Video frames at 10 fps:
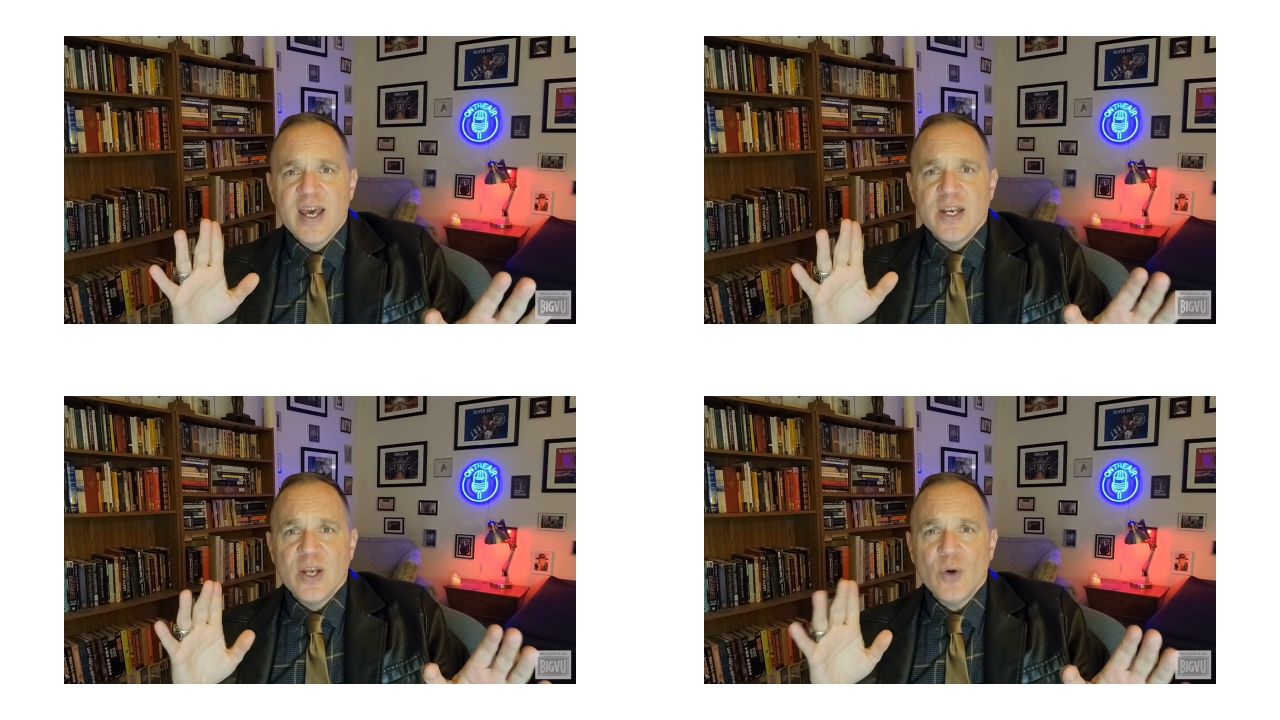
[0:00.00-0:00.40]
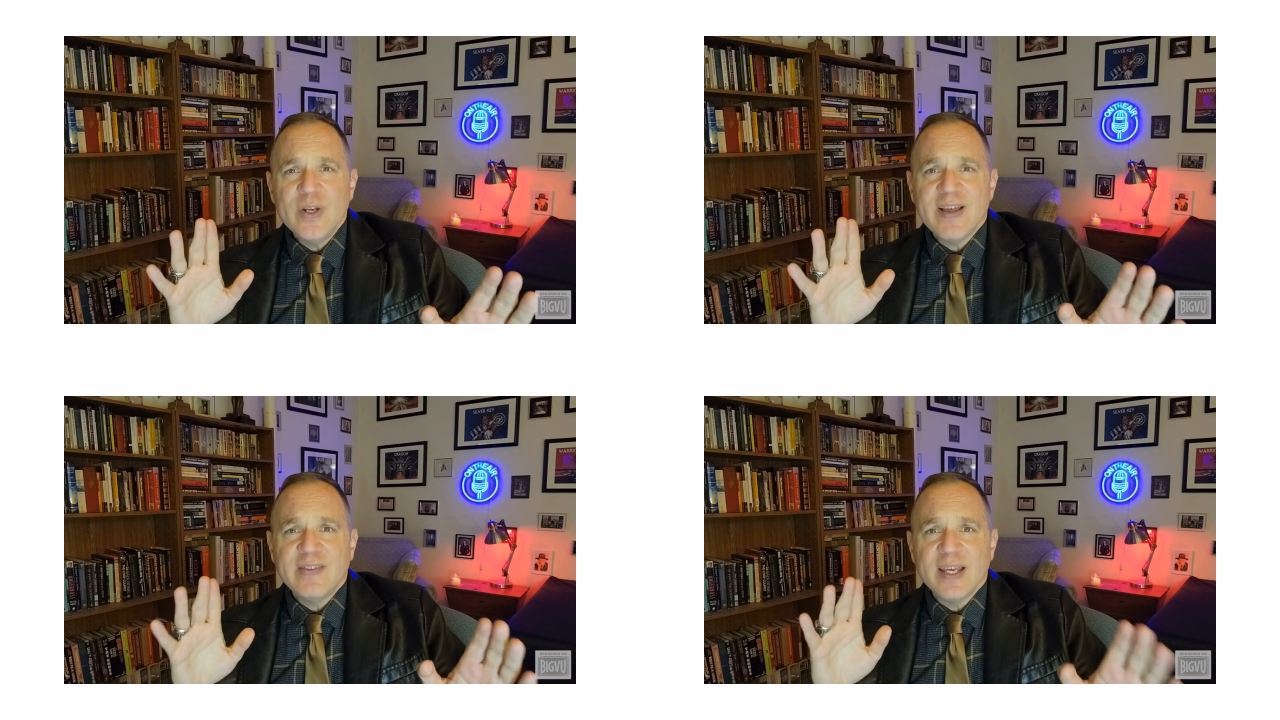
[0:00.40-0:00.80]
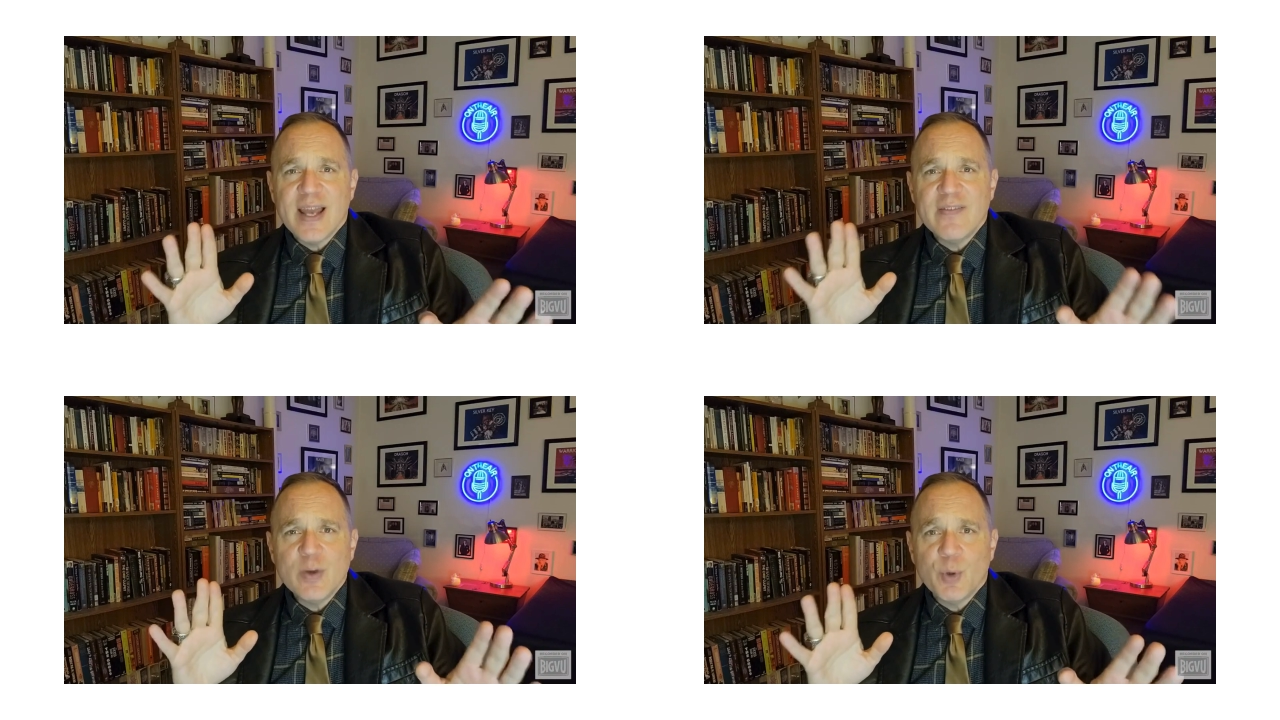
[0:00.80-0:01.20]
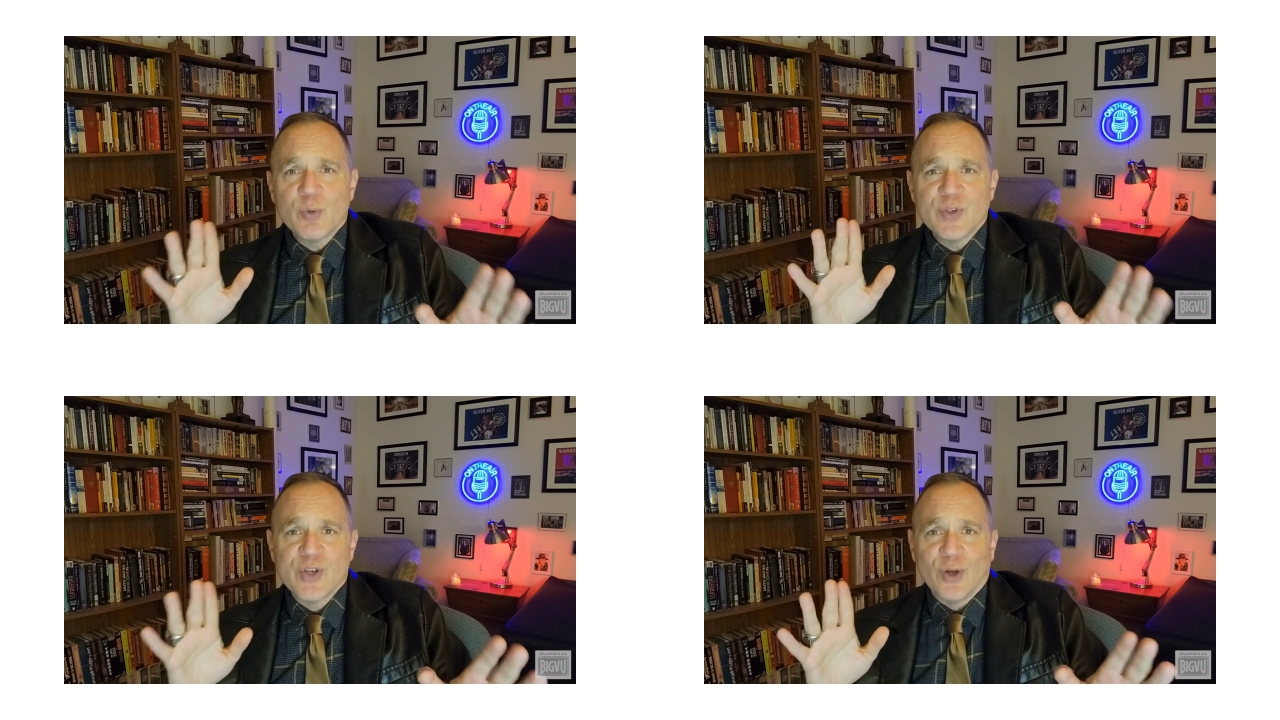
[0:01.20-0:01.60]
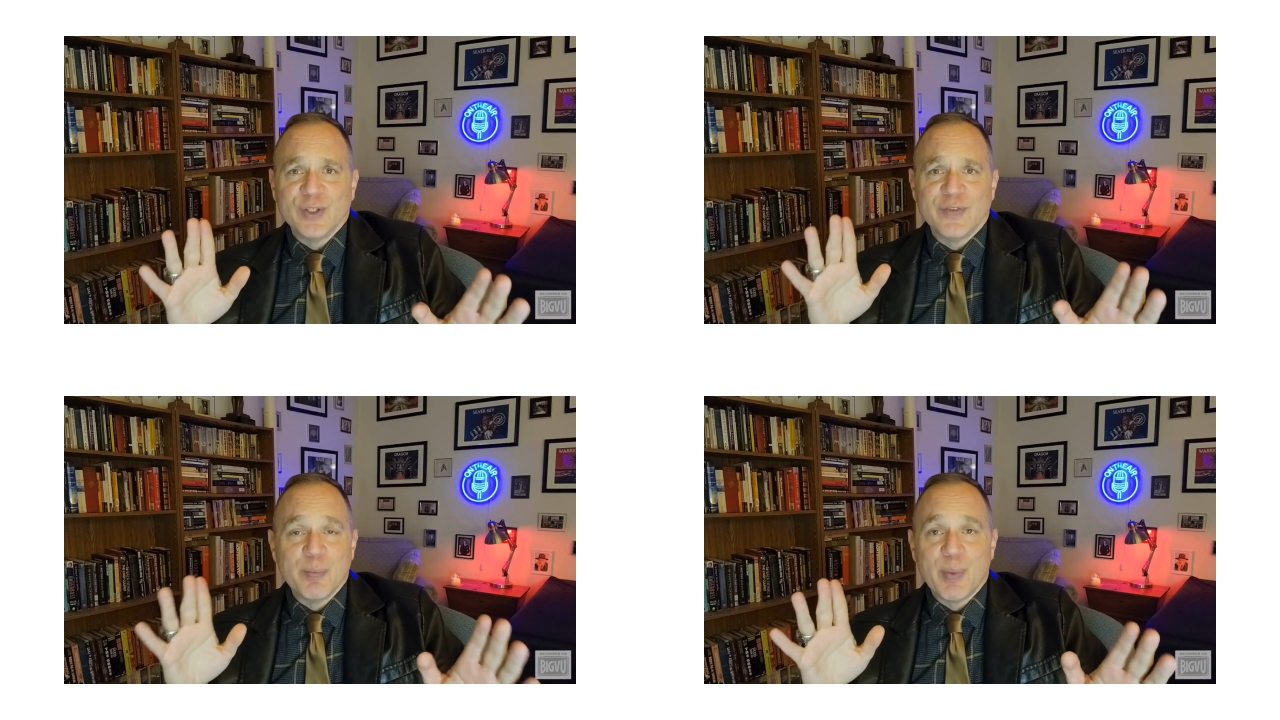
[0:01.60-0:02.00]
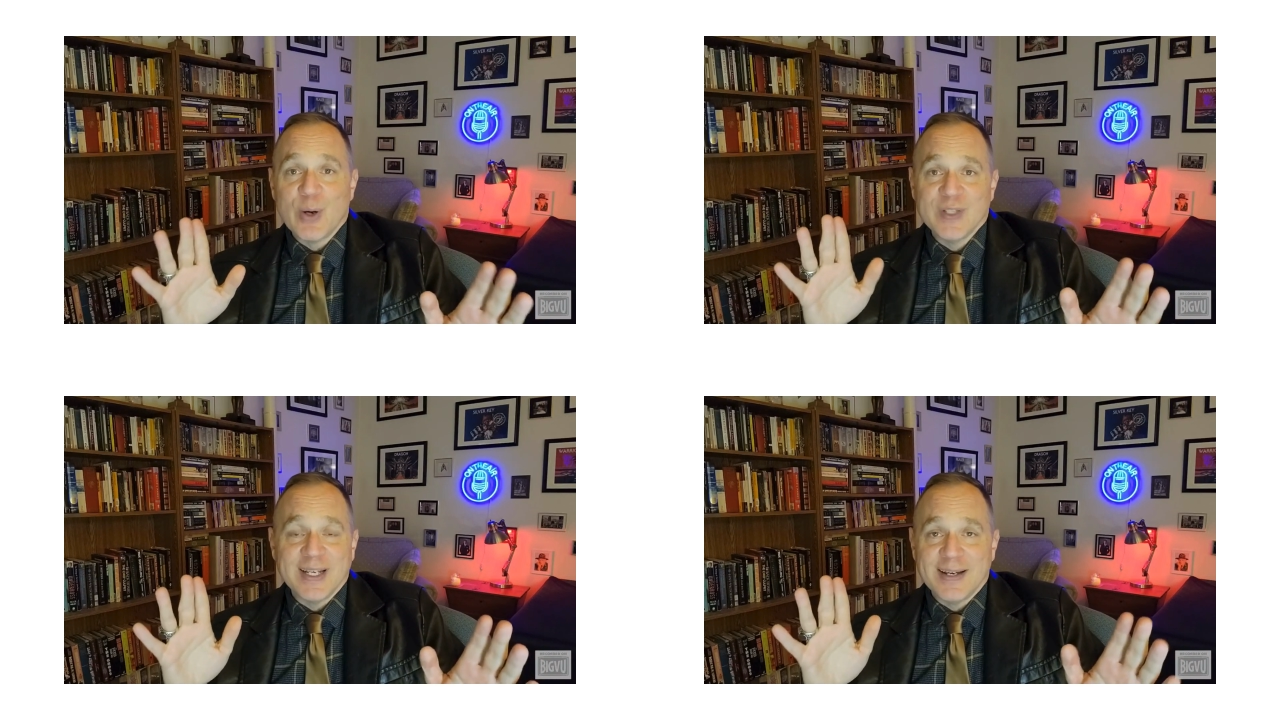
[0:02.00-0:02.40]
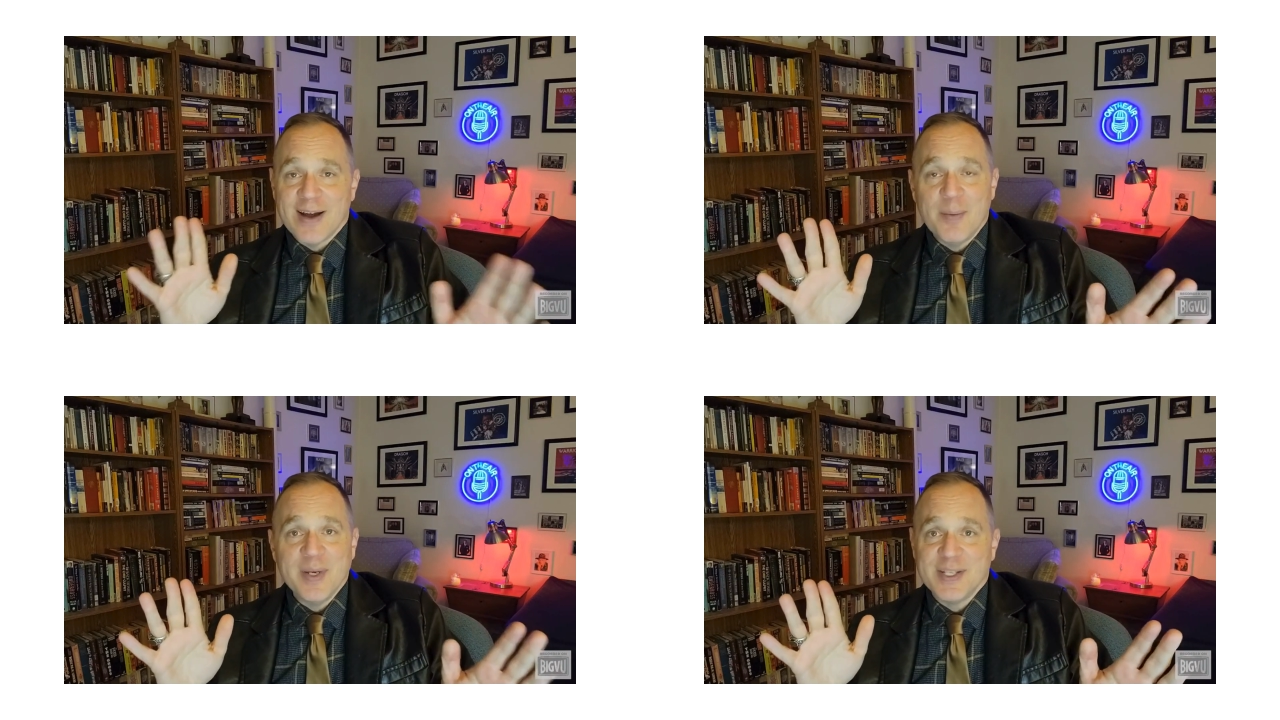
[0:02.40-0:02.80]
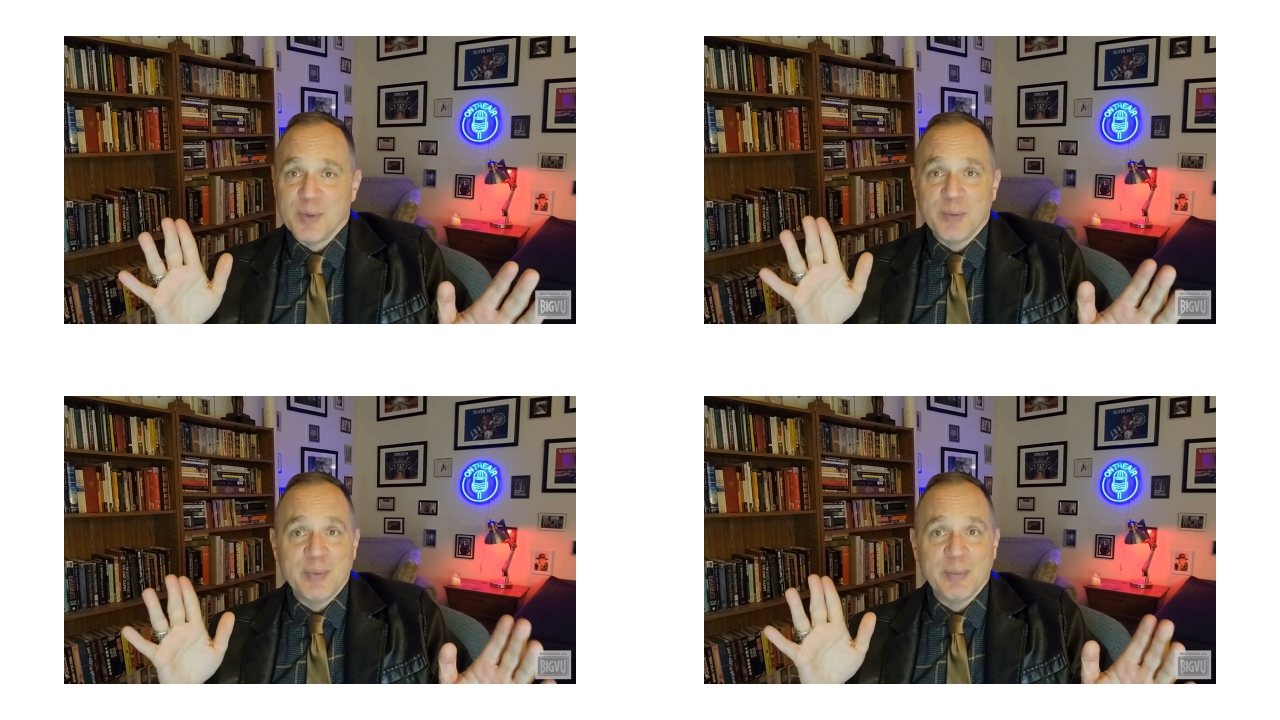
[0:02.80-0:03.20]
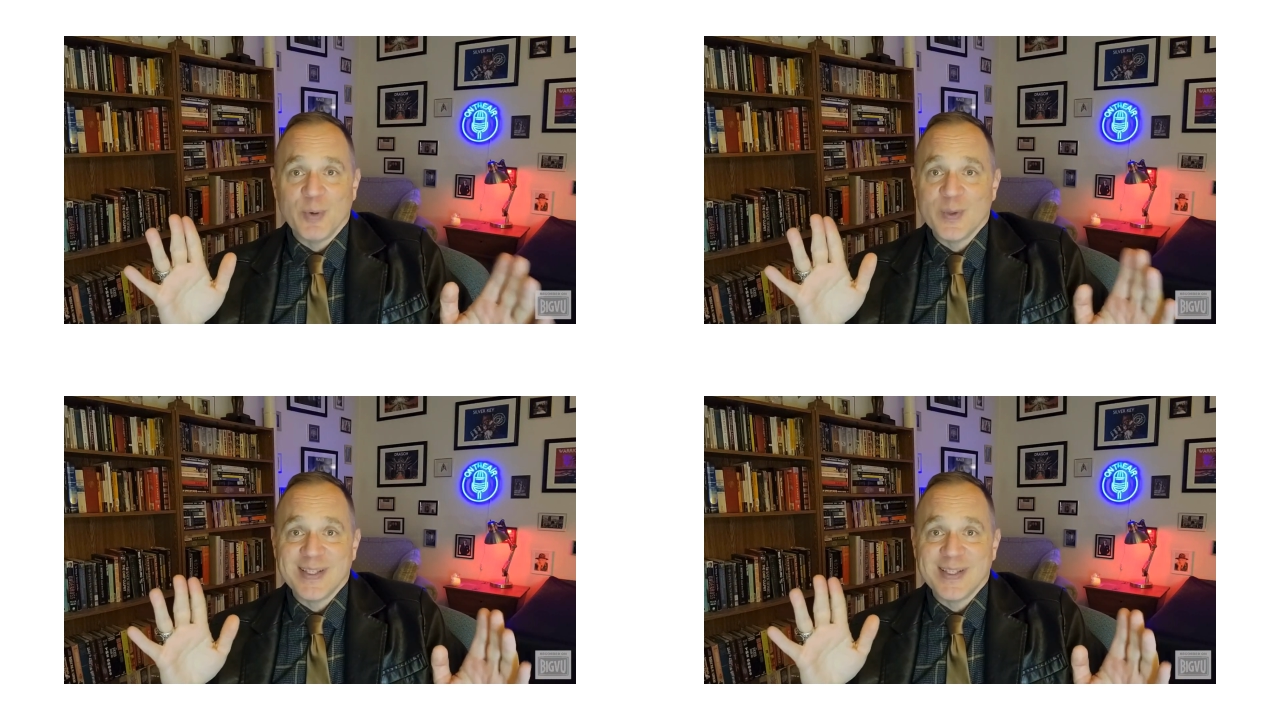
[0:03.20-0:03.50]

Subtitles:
noted that the inevitable result of imposing communism on people was